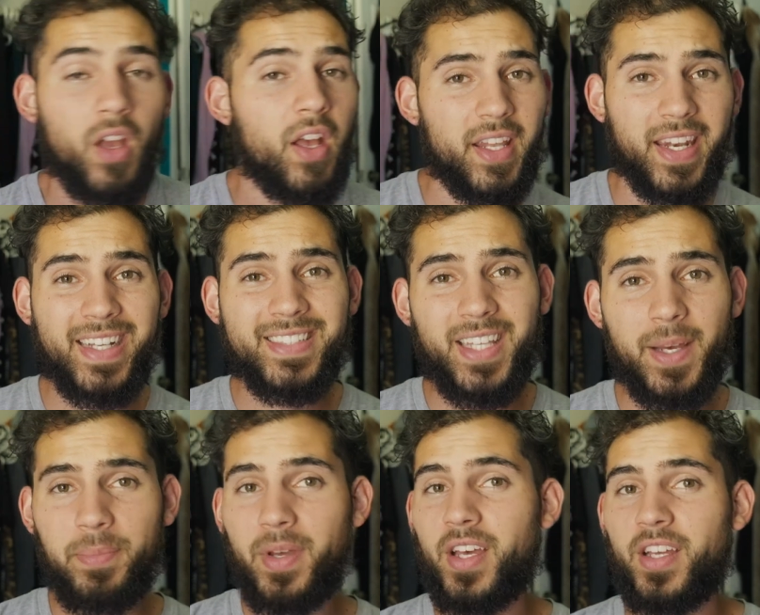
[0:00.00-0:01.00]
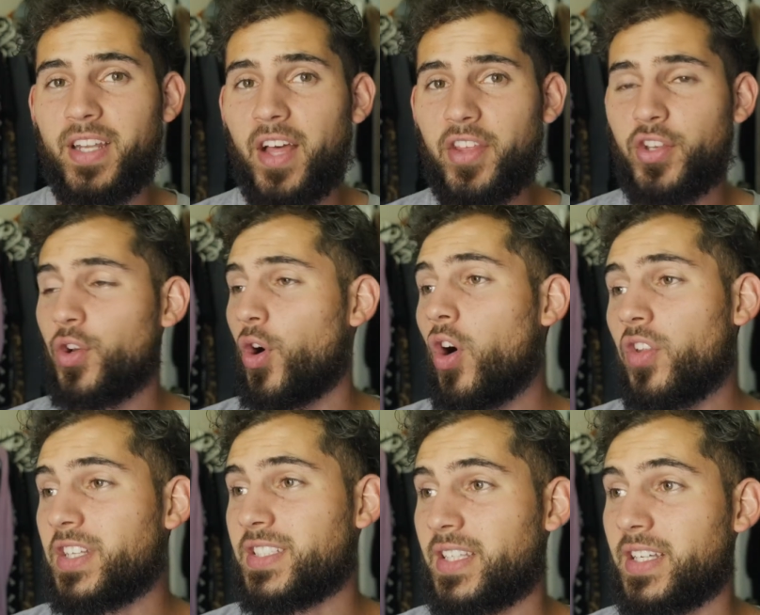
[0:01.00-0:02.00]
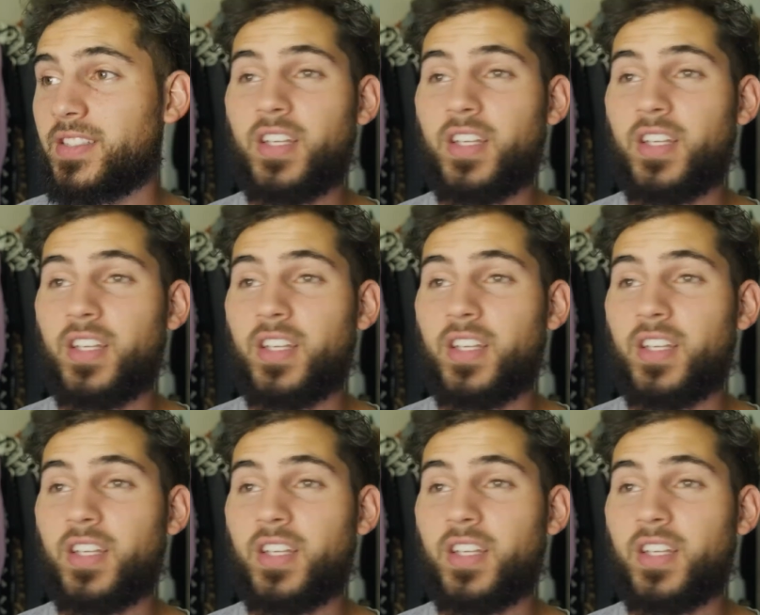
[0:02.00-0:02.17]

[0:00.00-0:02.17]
Next step, now that you know all these things,